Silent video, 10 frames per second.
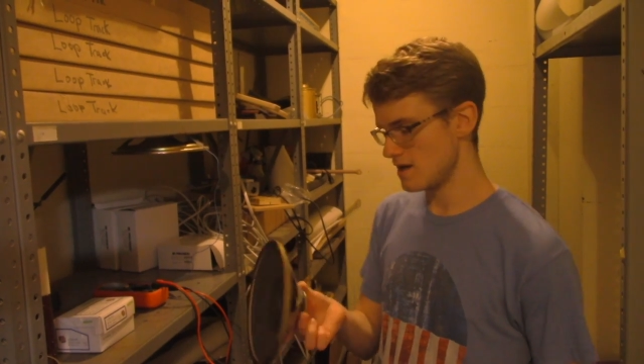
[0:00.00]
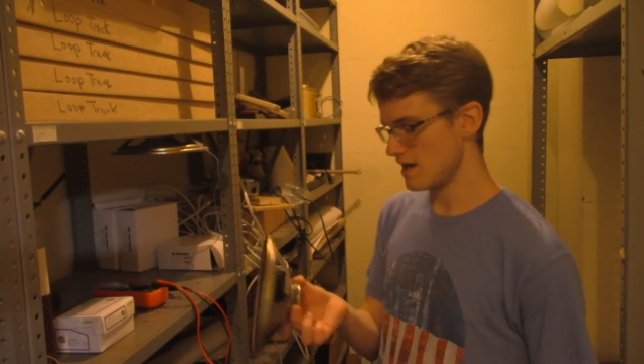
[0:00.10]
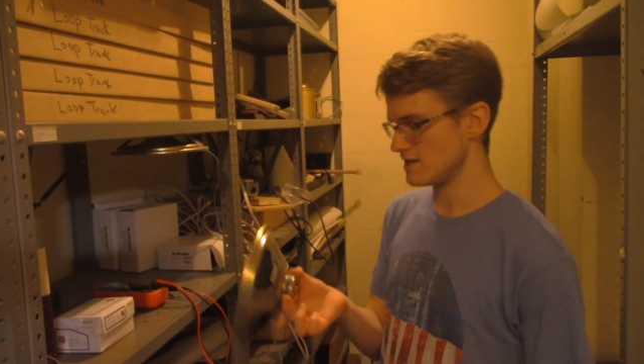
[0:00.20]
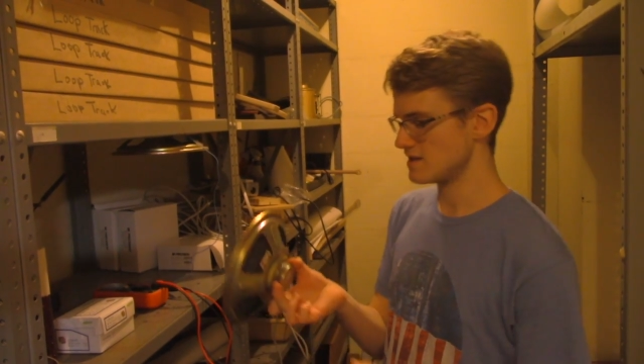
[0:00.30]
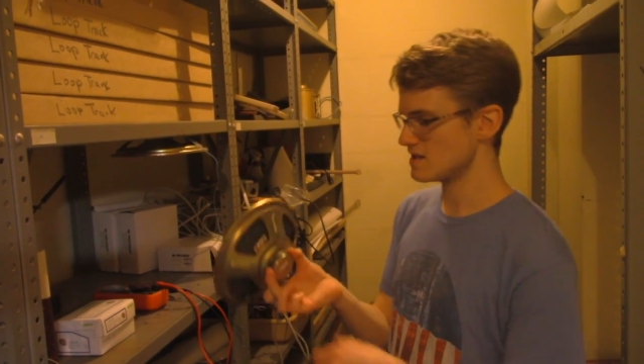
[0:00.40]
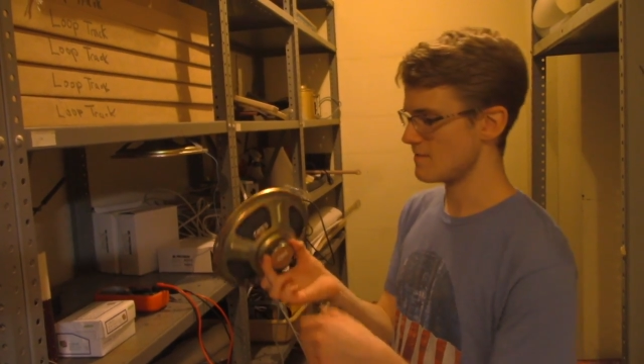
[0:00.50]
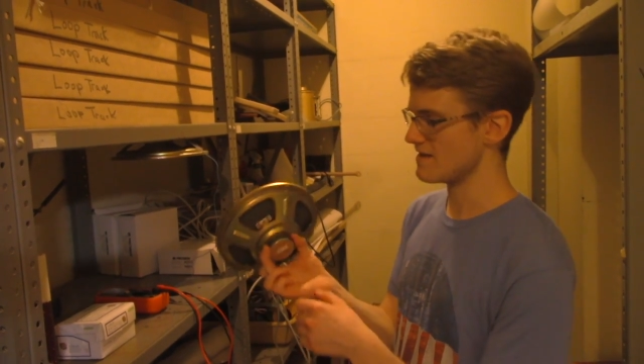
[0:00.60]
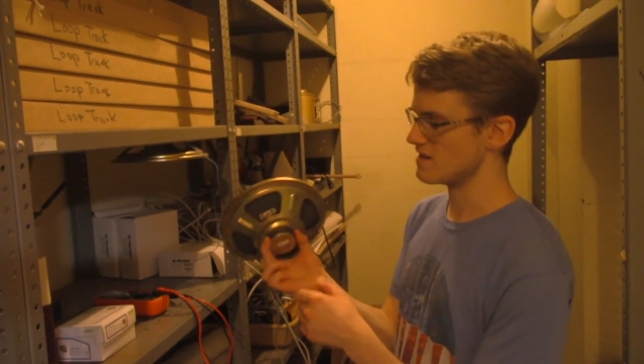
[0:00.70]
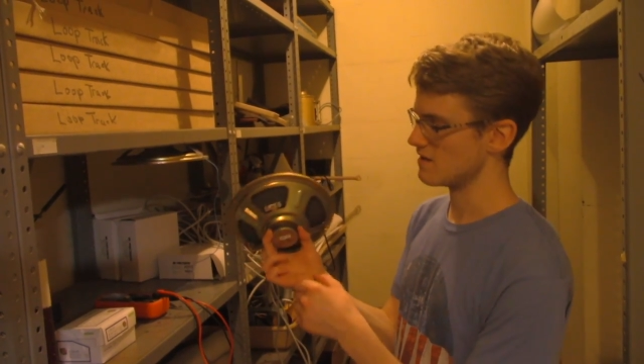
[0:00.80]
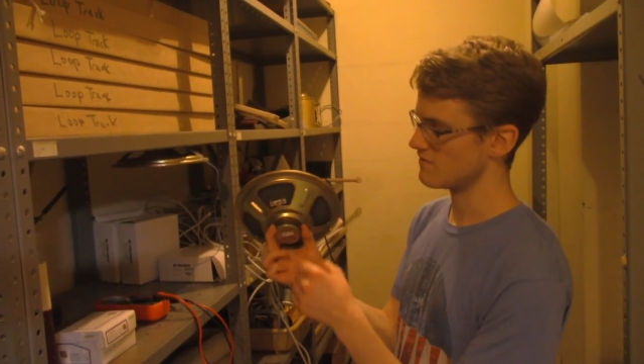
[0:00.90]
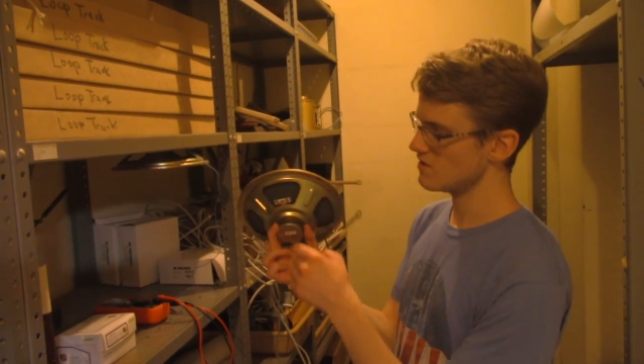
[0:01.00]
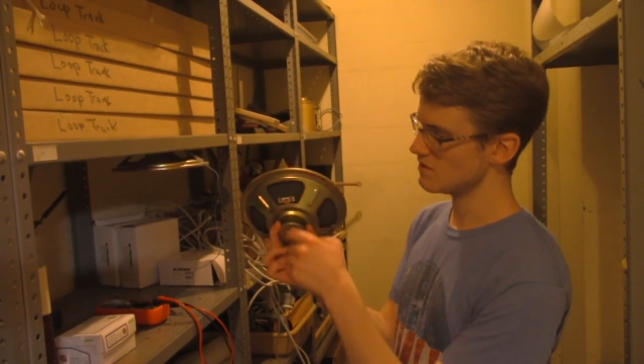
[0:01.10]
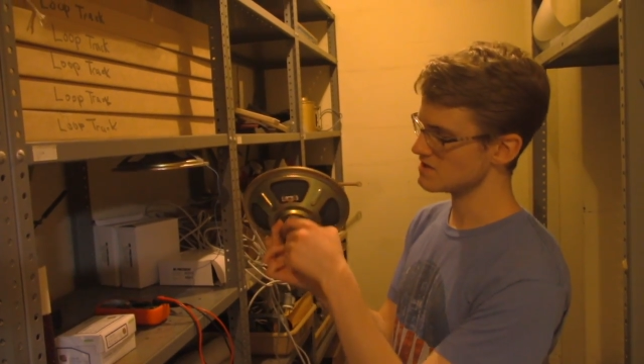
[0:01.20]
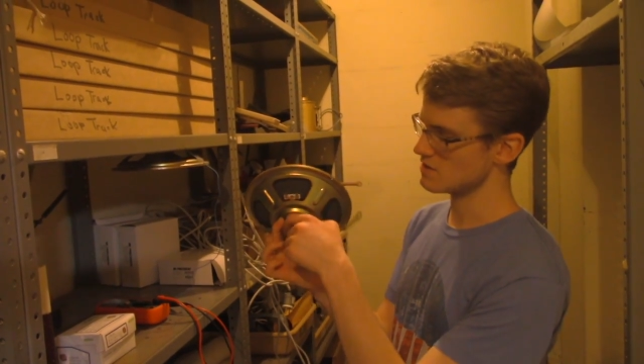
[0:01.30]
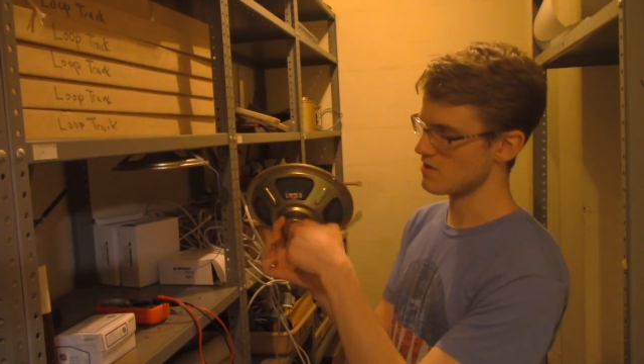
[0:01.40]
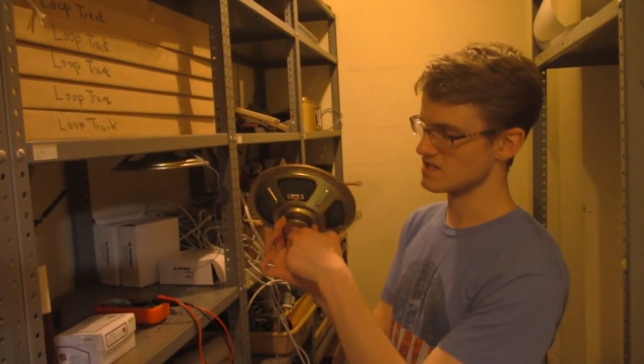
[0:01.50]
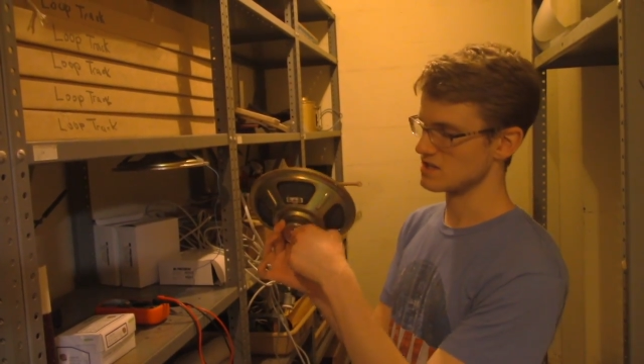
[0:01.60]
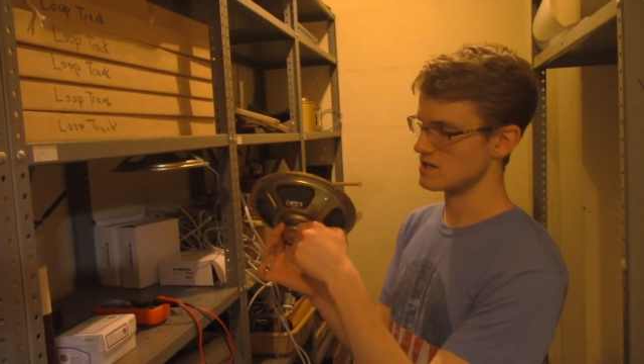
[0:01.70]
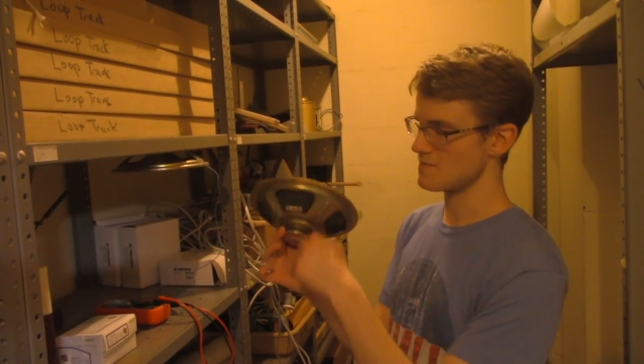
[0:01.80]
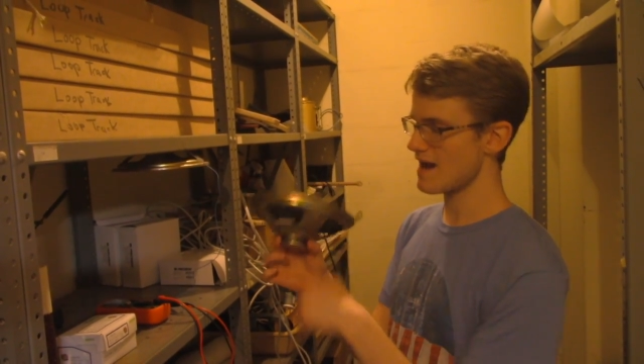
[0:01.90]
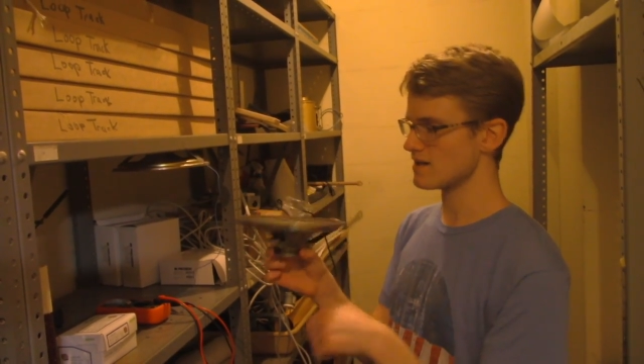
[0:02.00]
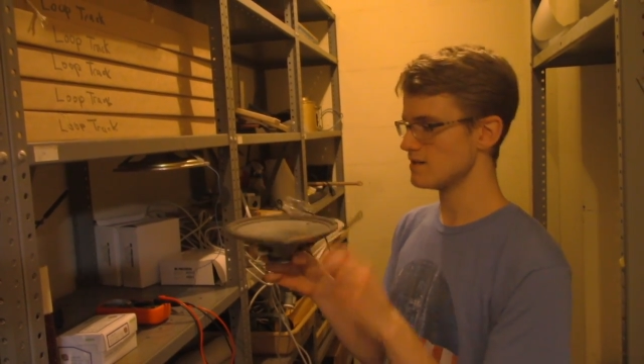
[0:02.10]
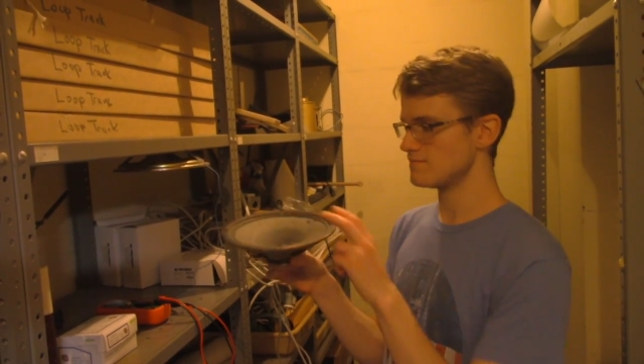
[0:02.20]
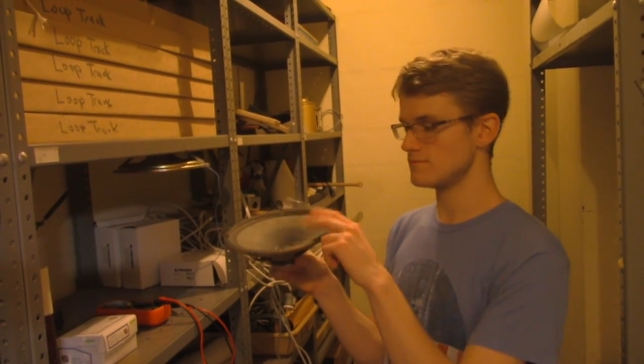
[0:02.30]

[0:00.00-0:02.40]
And since that magnetic field is in the presence of this magnet,